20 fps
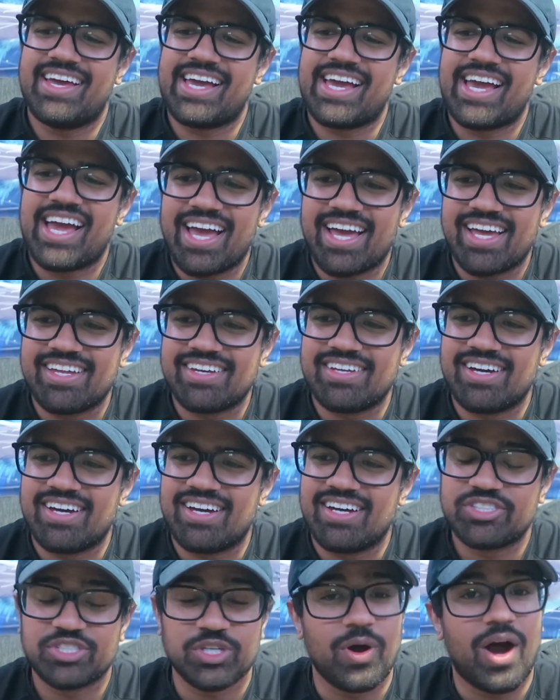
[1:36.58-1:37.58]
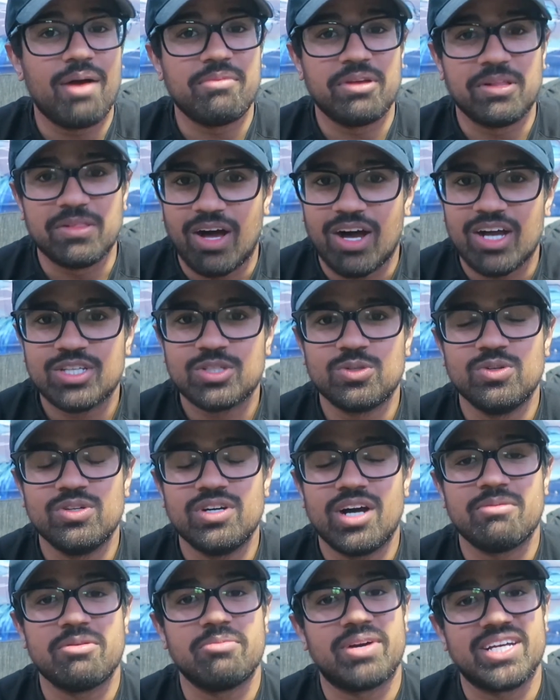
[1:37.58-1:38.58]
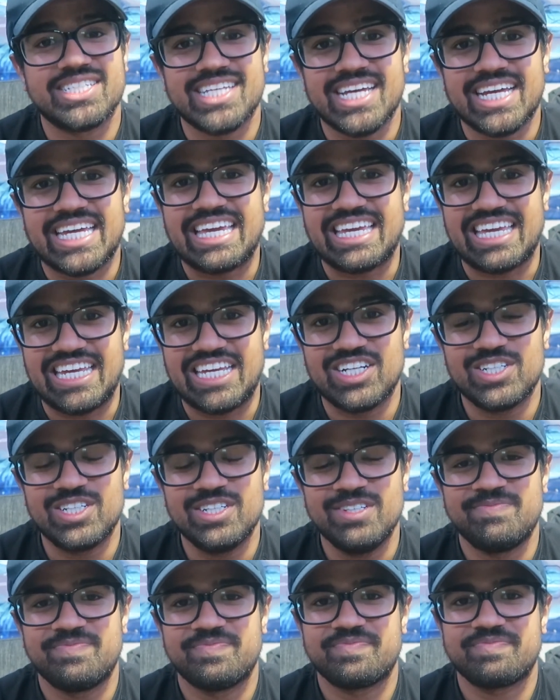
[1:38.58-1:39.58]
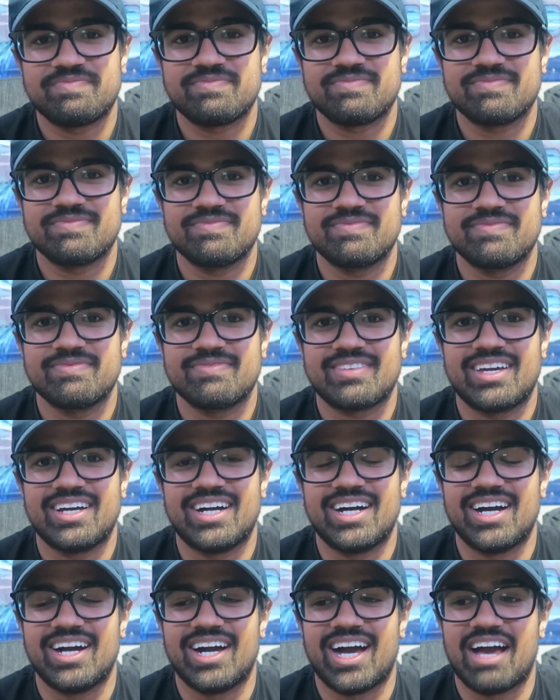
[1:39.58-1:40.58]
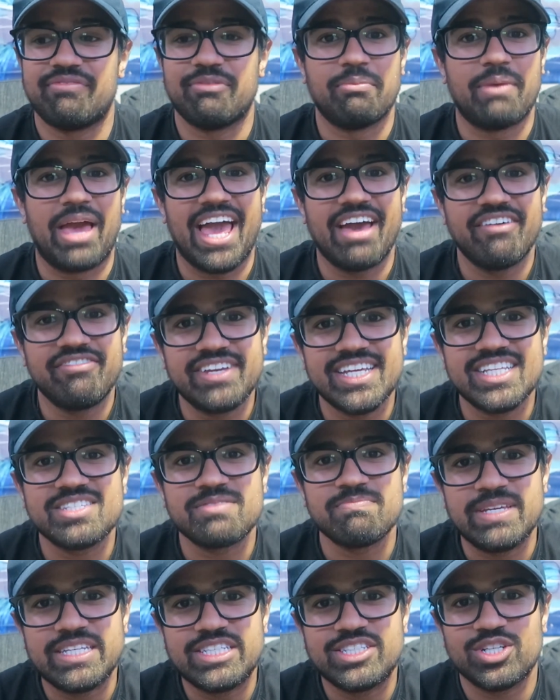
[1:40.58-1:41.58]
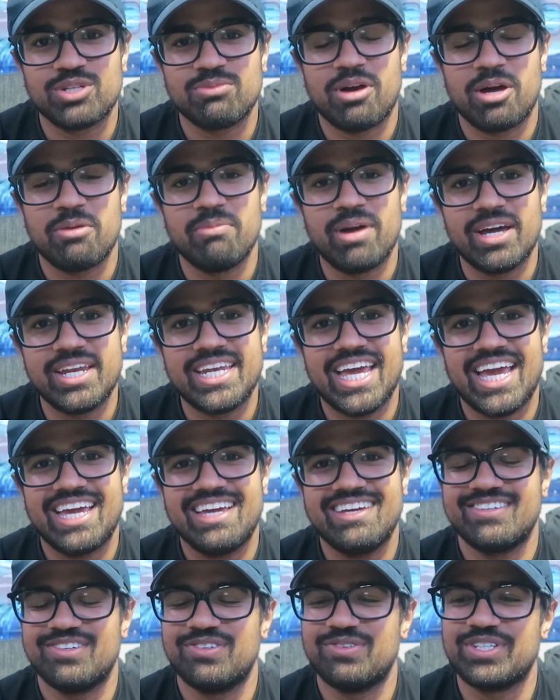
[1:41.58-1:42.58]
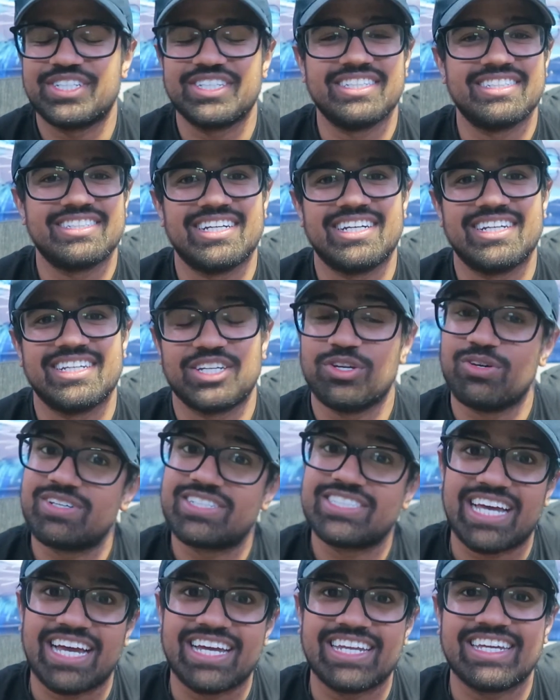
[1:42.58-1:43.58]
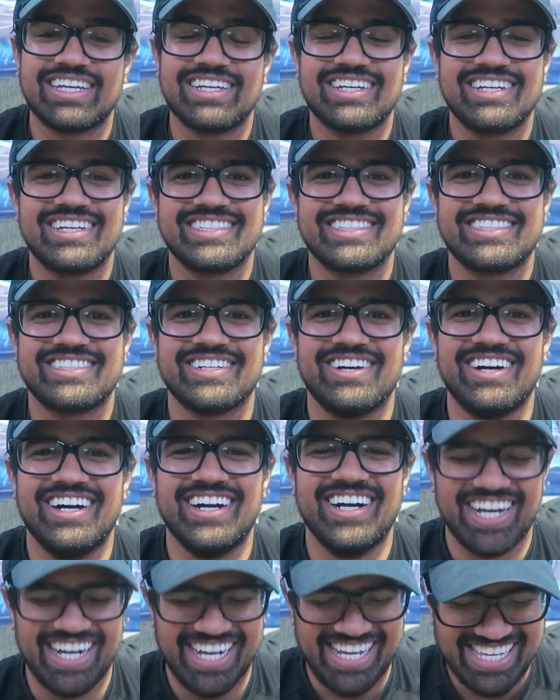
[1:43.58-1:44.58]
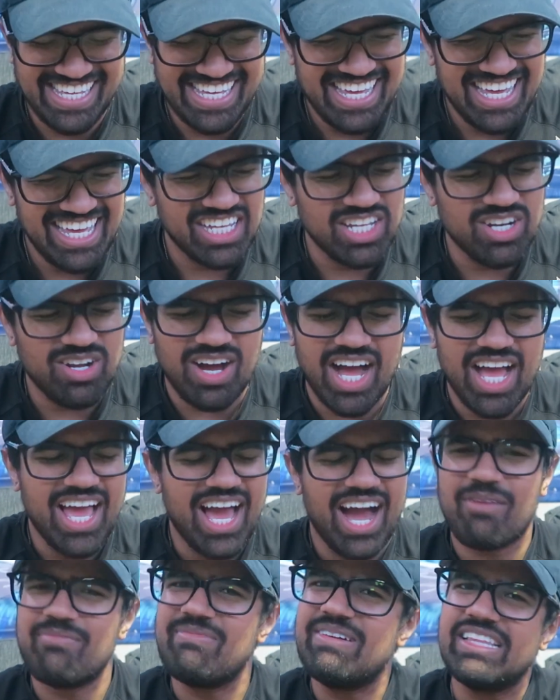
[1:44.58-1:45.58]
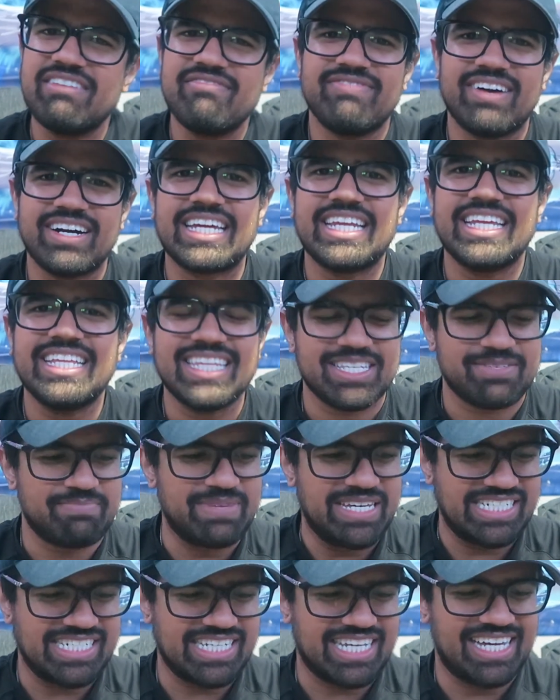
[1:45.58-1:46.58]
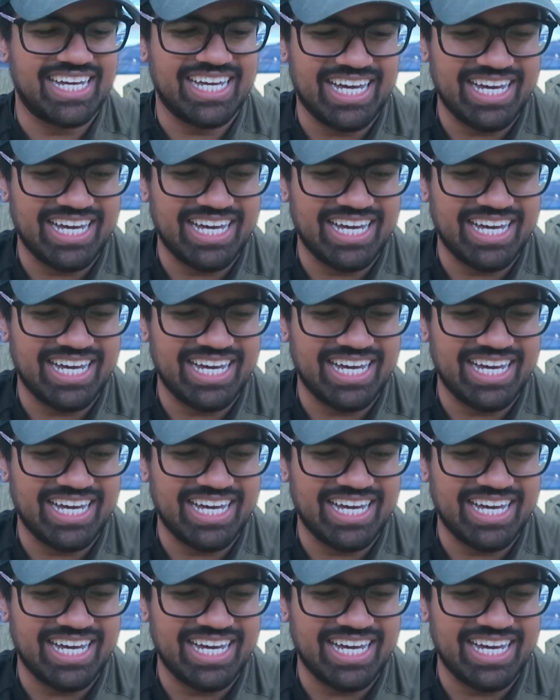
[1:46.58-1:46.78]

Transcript: And so I'm in law school. I'm in my second year. I have an evidence midterm on Monday, which is you know, exciting. So you know, I'm really fucking in this bitch,